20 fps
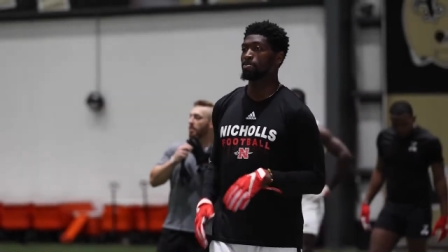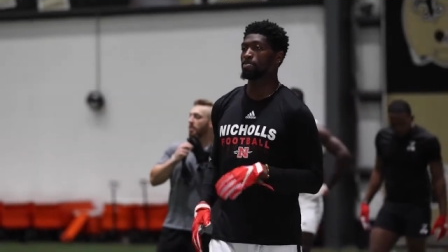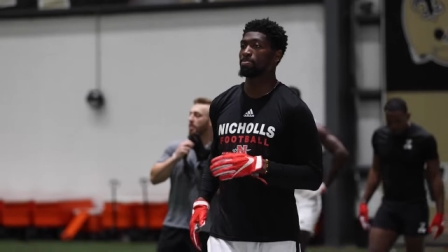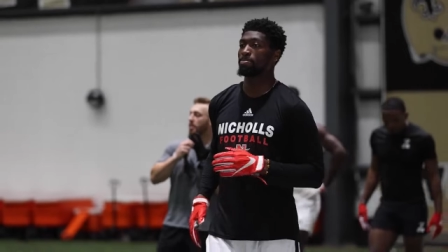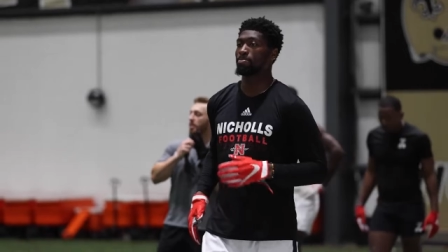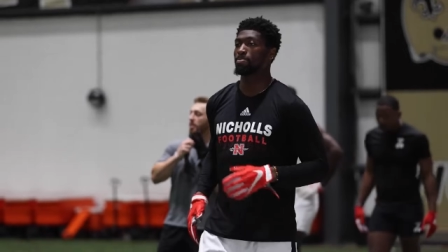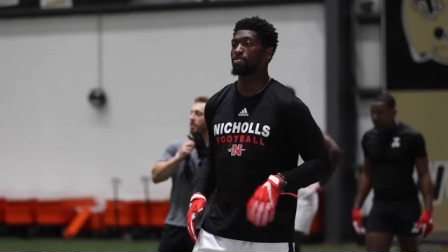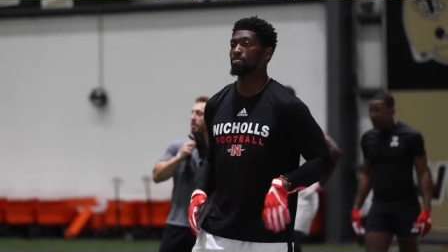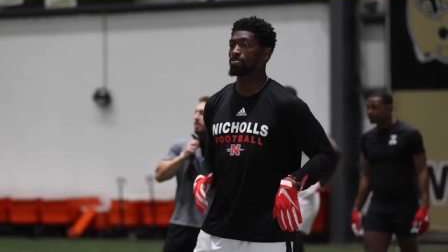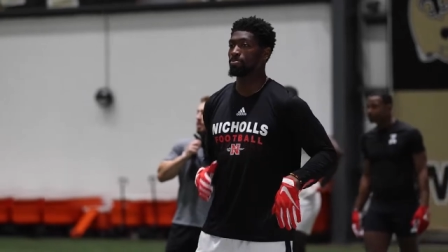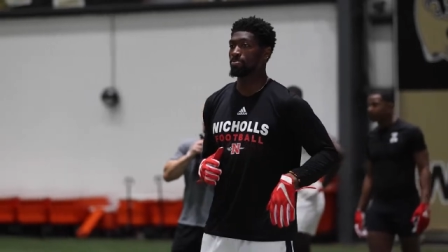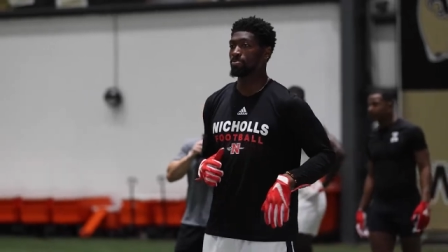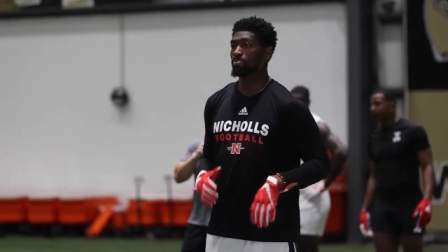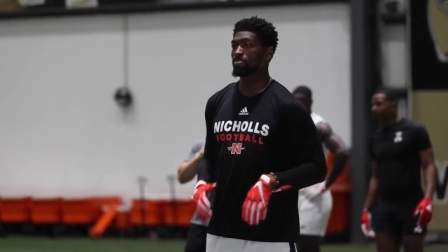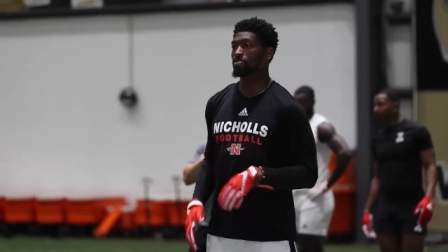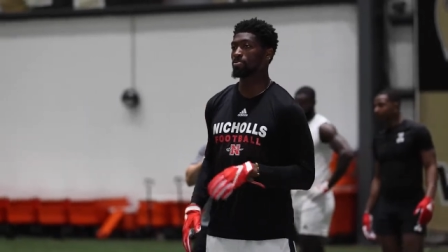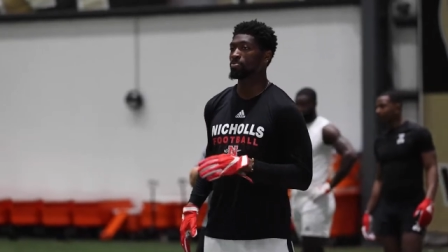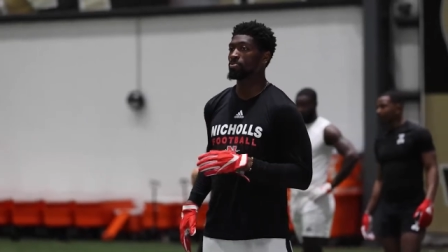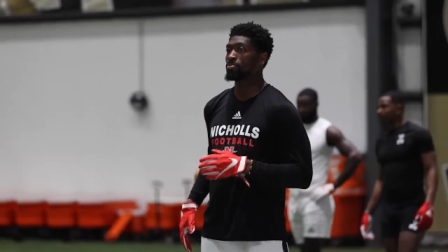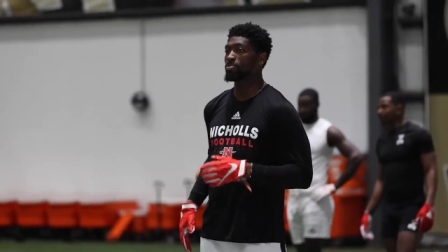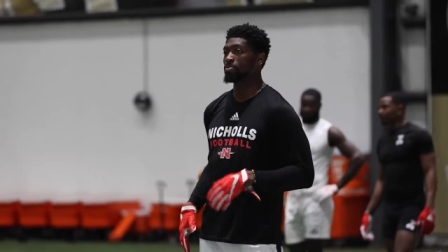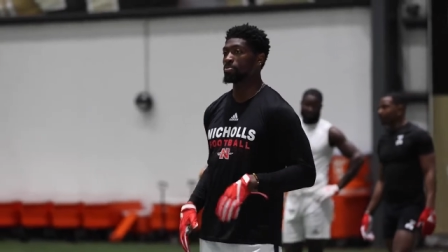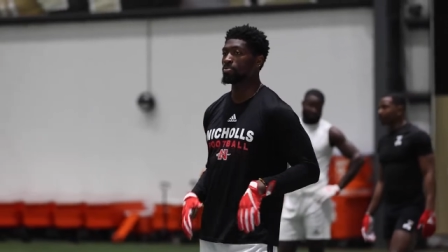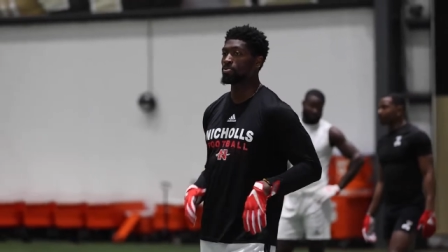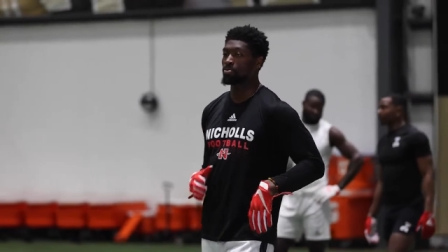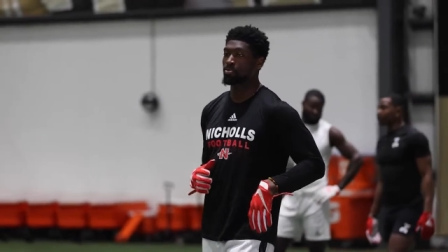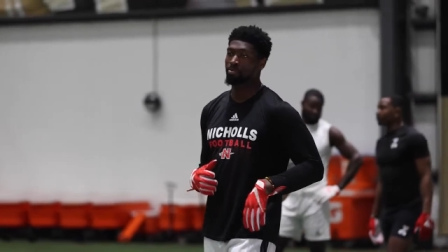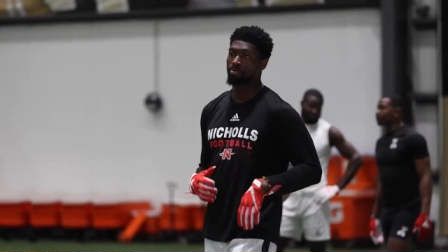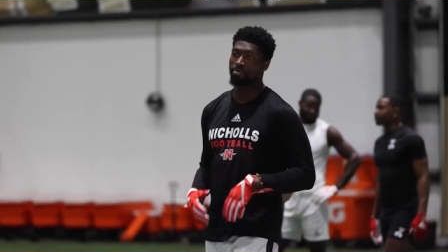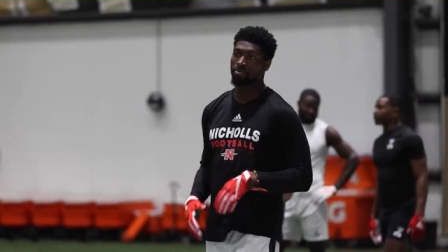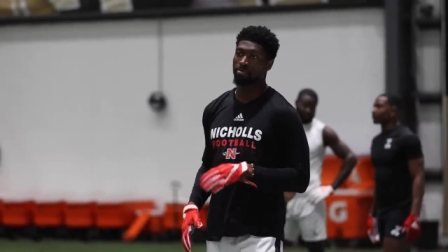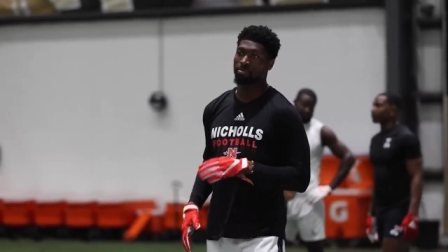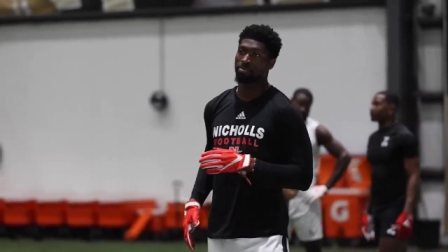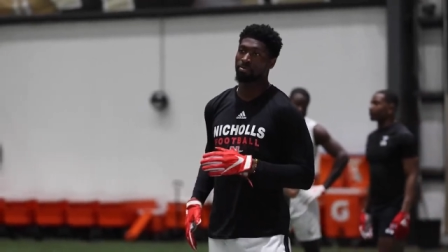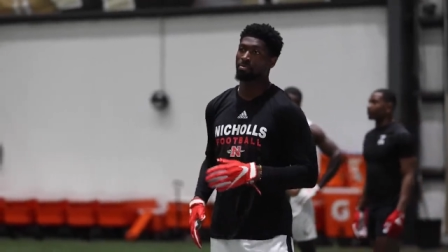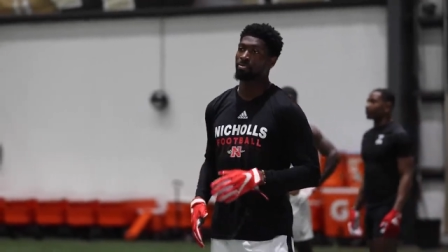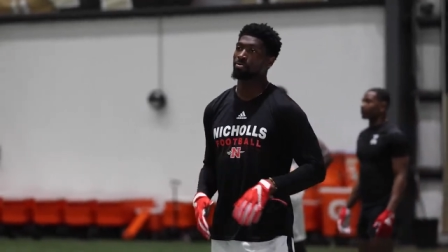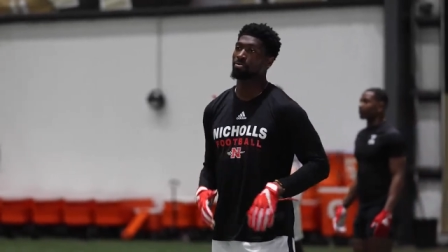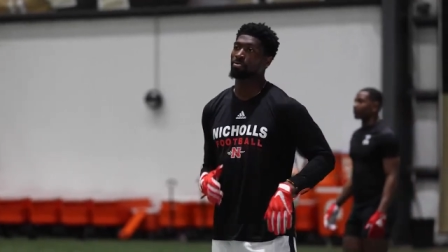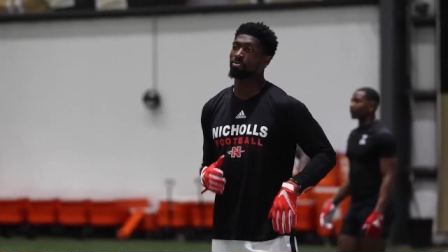than to get there. That's what I've
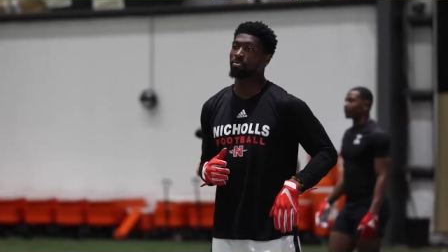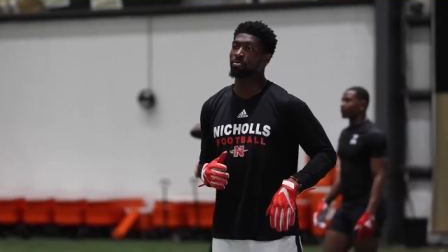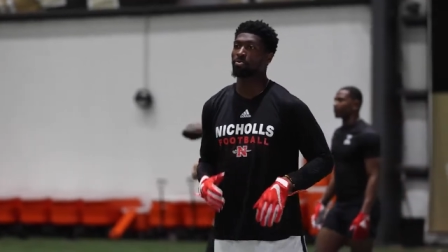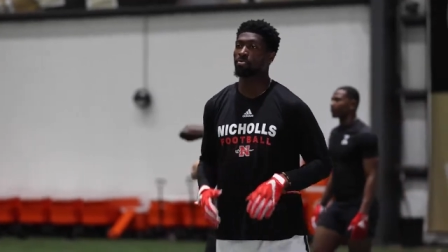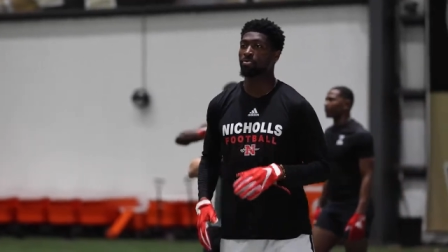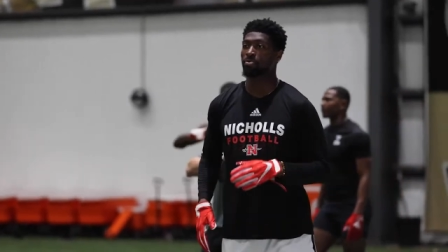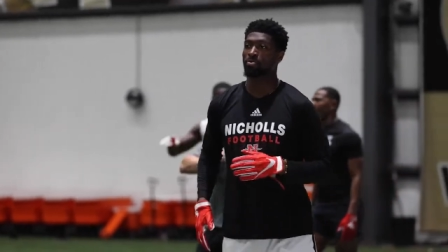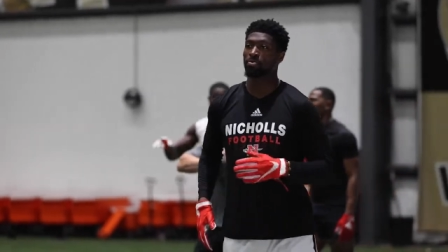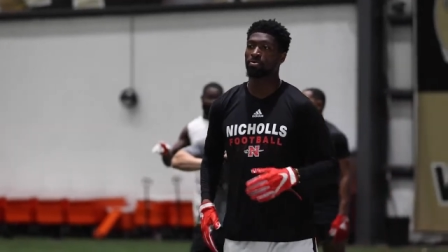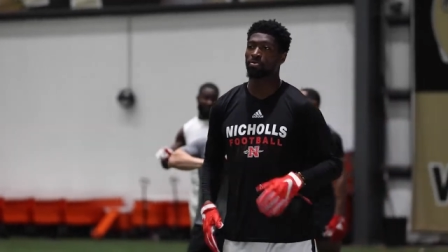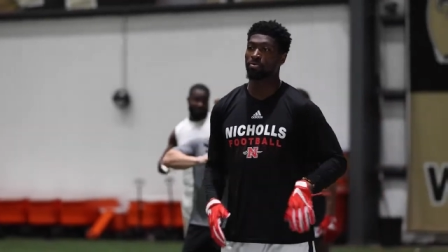always heard.